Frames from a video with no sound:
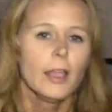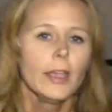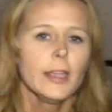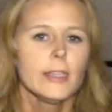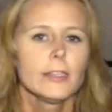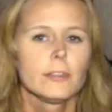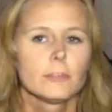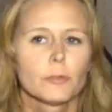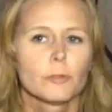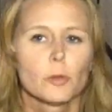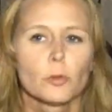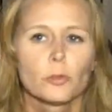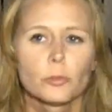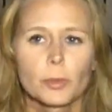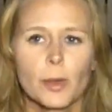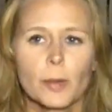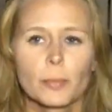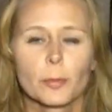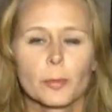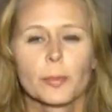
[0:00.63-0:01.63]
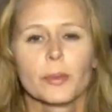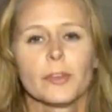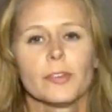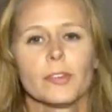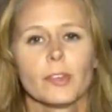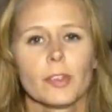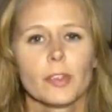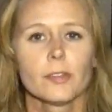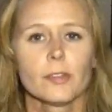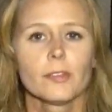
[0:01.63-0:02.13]
Hey folks, Prepper
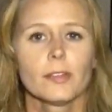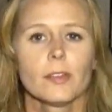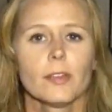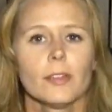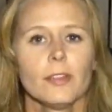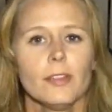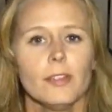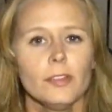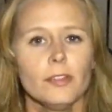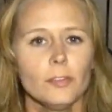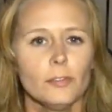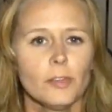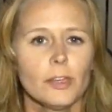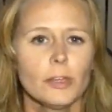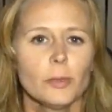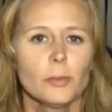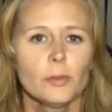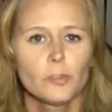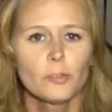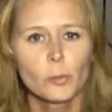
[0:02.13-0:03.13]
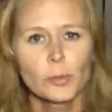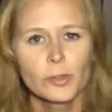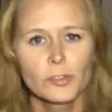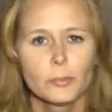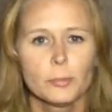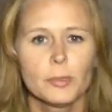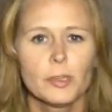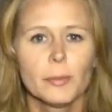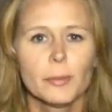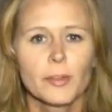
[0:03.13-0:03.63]
Princess. This video is going
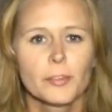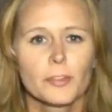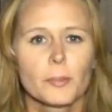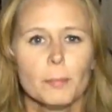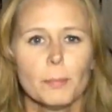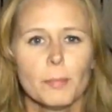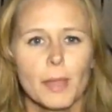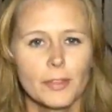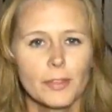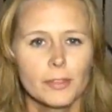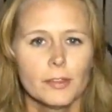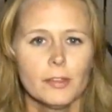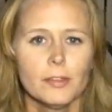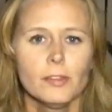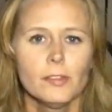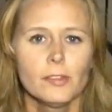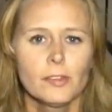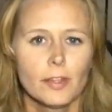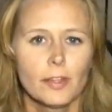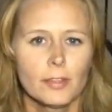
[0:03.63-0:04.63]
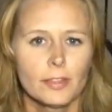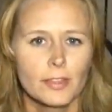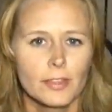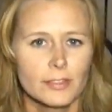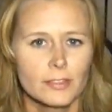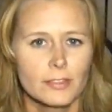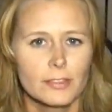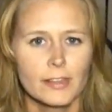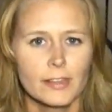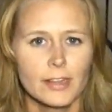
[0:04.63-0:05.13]
to be about the methods
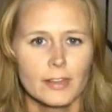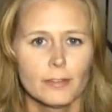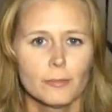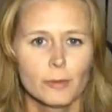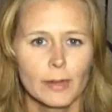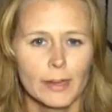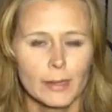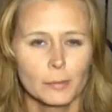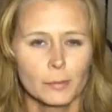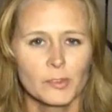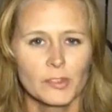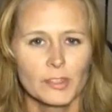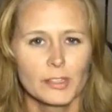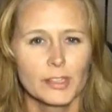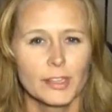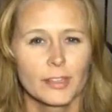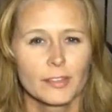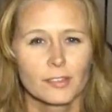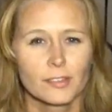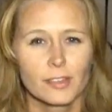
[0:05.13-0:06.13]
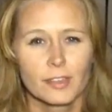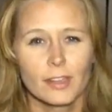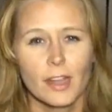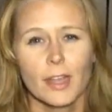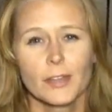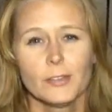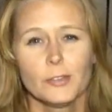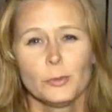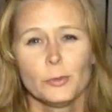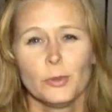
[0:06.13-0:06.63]
that Dave Ramsey does that
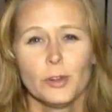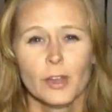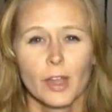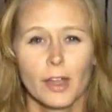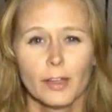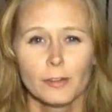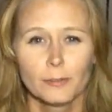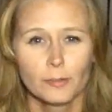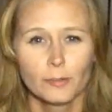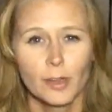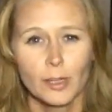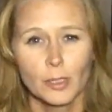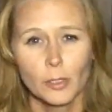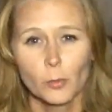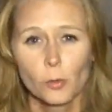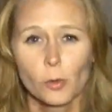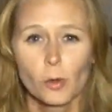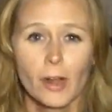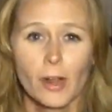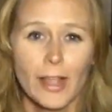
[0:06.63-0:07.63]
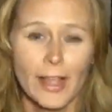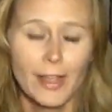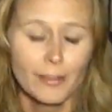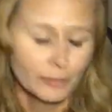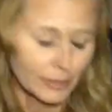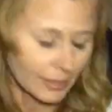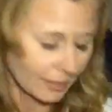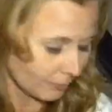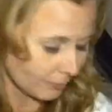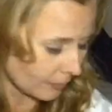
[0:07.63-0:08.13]
I do not follow or have
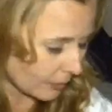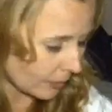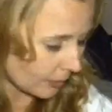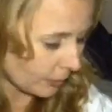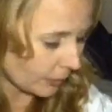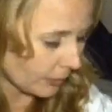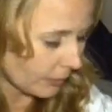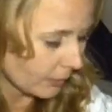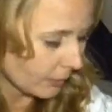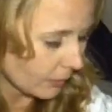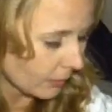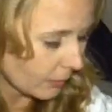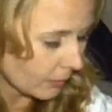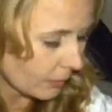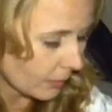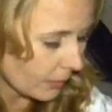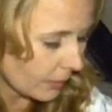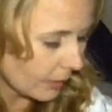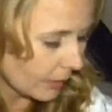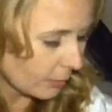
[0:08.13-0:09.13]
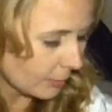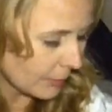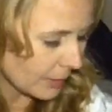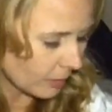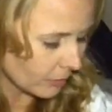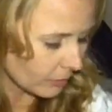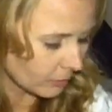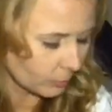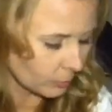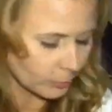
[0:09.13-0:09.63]
not followed. And to be
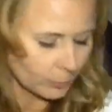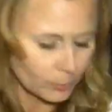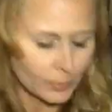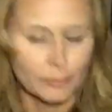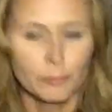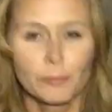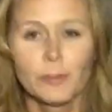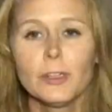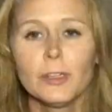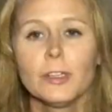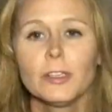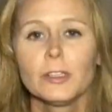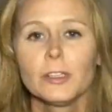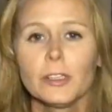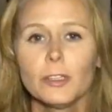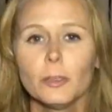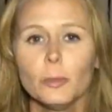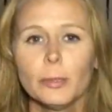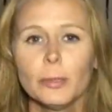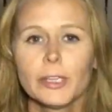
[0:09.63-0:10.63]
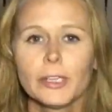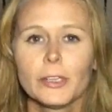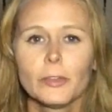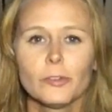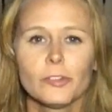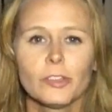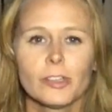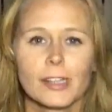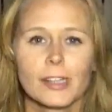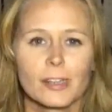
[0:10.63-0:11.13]
honest with you, I feel a little bit
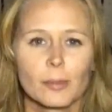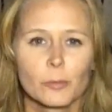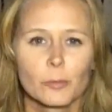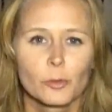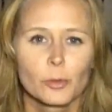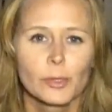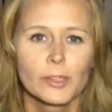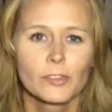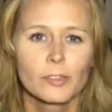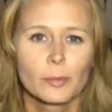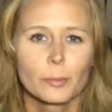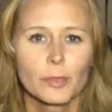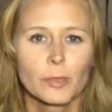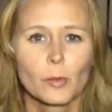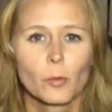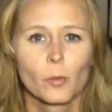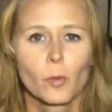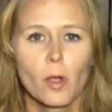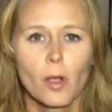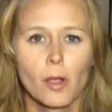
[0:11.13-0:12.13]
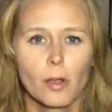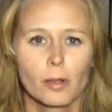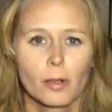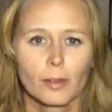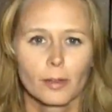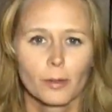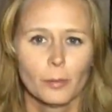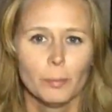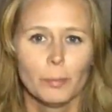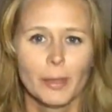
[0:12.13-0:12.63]
guilty, like I'm doing something
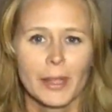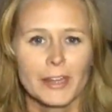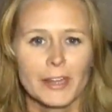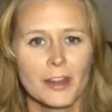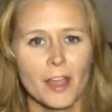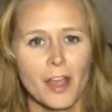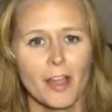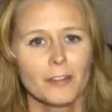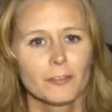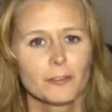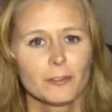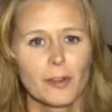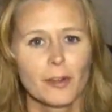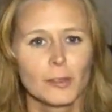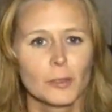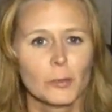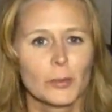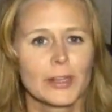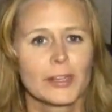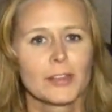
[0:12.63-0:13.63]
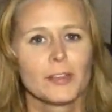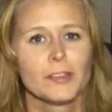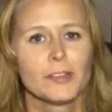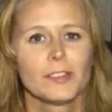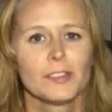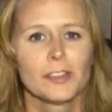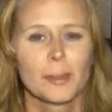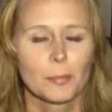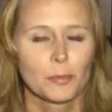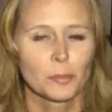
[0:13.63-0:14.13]
wrong by not following his
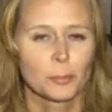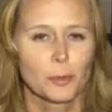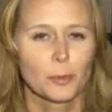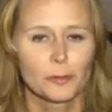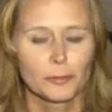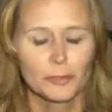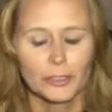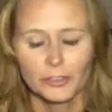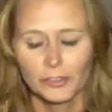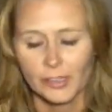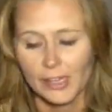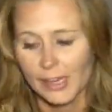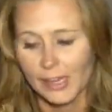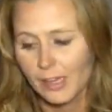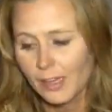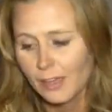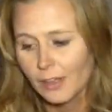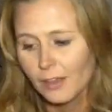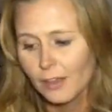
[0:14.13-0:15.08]
steps perfectly.